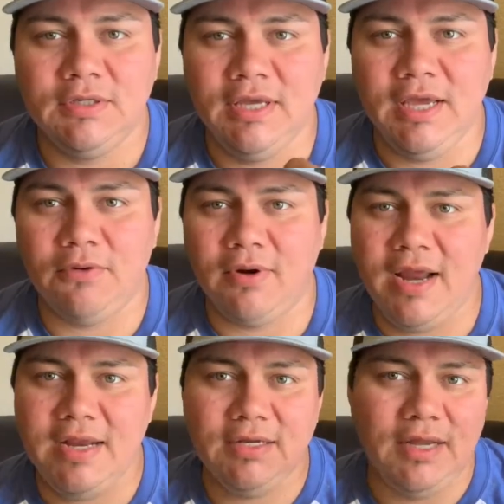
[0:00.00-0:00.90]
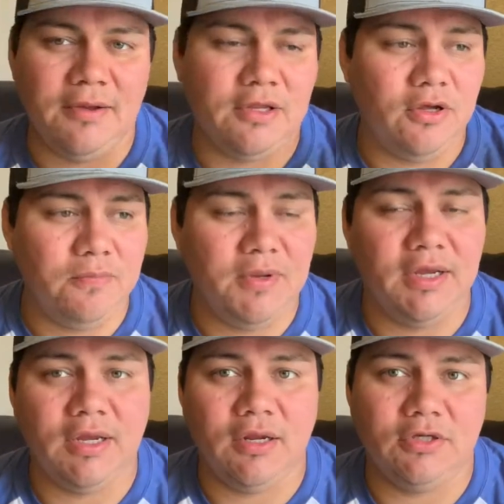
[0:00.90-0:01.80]
hit right, it could be a
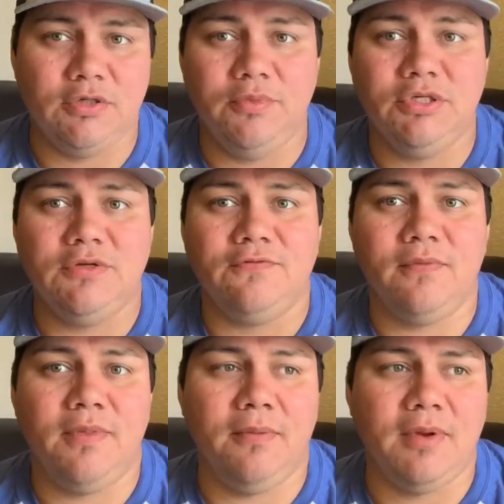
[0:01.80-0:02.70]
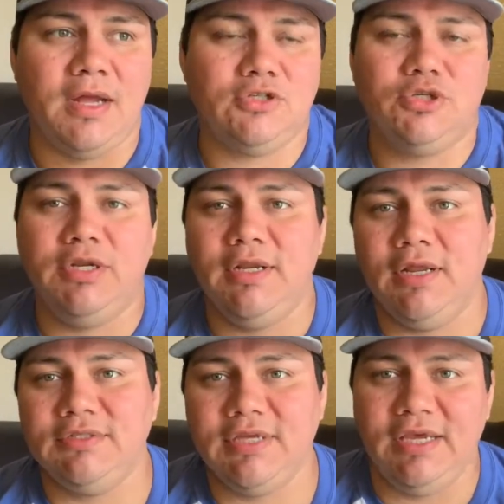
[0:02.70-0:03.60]
contribution from them not treating it
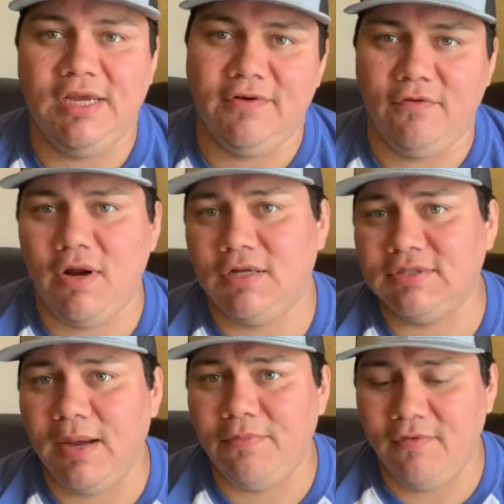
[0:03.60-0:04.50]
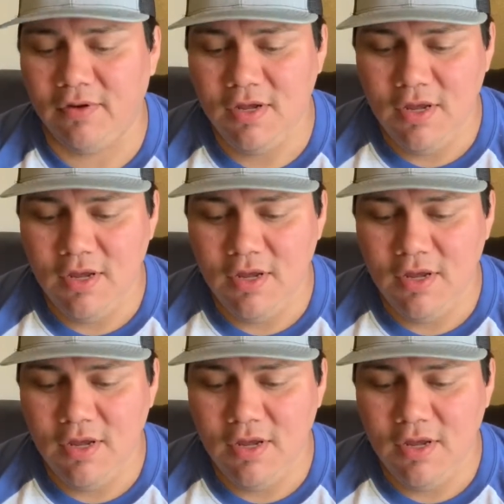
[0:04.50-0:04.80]
and taking care of it right on top of it.